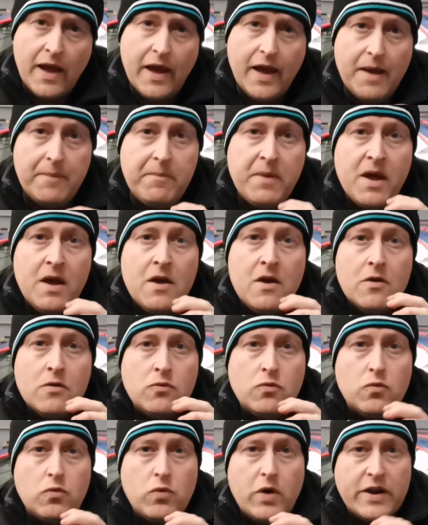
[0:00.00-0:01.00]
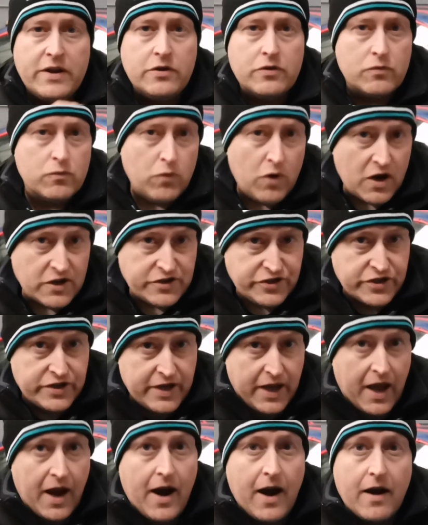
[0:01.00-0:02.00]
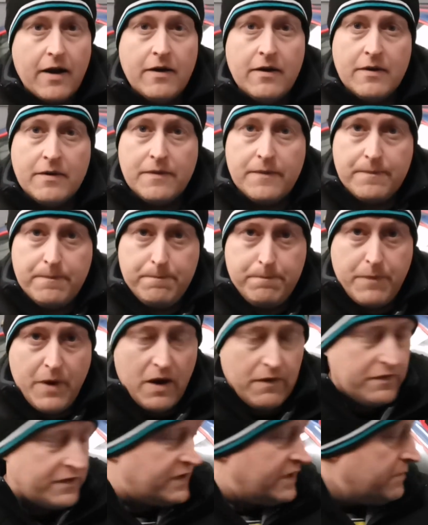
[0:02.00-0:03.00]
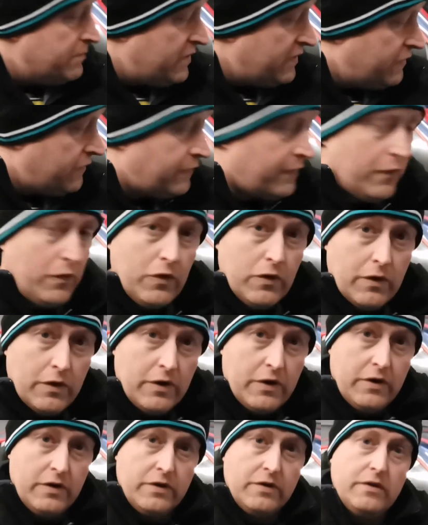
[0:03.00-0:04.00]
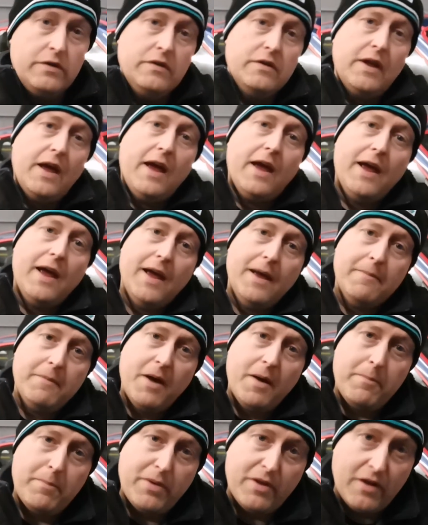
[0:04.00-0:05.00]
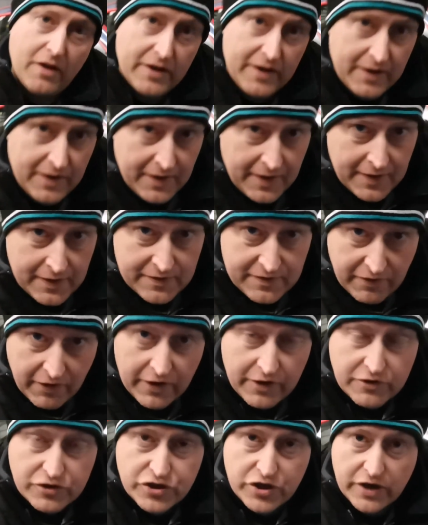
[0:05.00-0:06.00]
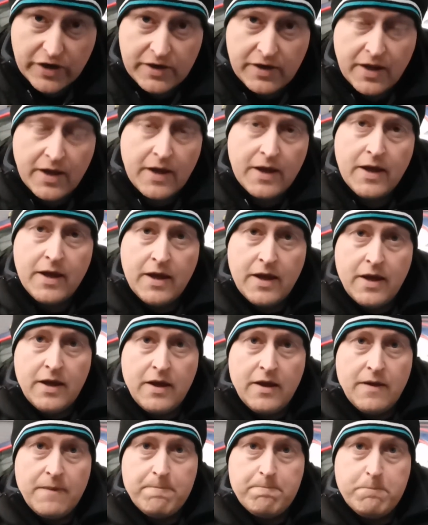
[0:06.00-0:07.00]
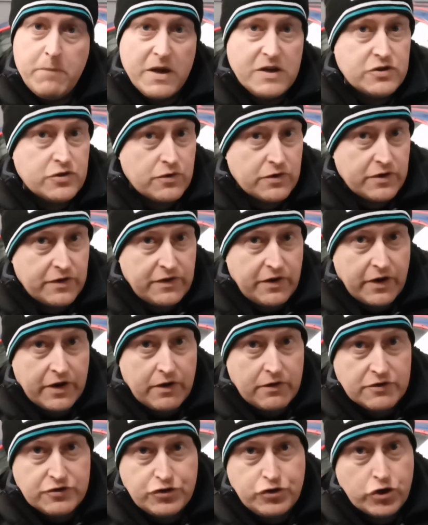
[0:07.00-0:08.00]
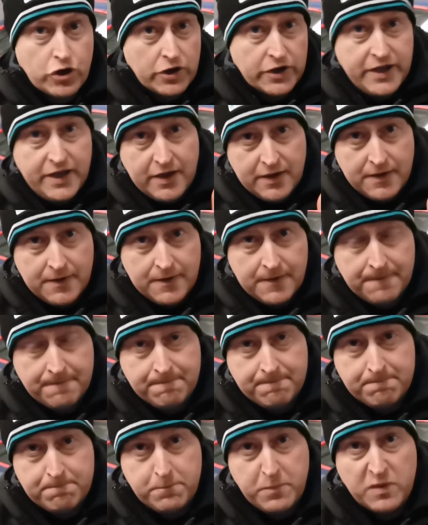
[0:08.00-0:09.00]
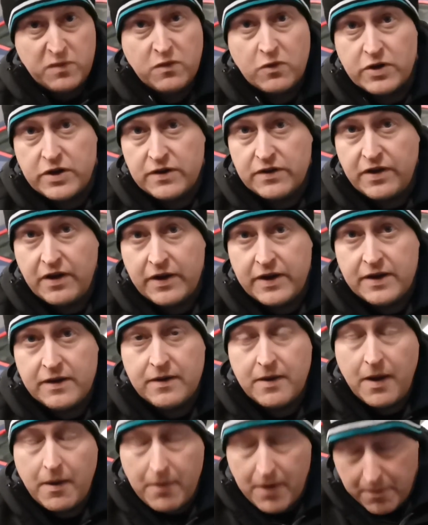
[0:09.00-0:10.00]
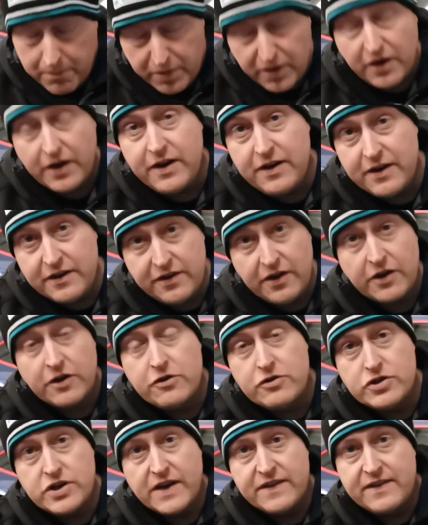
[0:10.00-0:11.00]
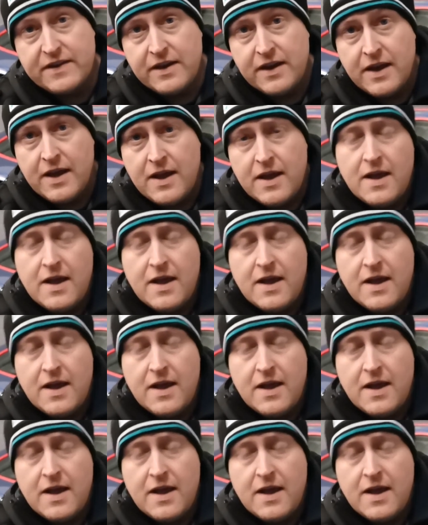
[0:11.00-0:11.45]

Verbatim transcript: um, when you're washing the car, obviously before um, applying tire shine, make sure the tire is dry before you tie, uh, apply the tire dressing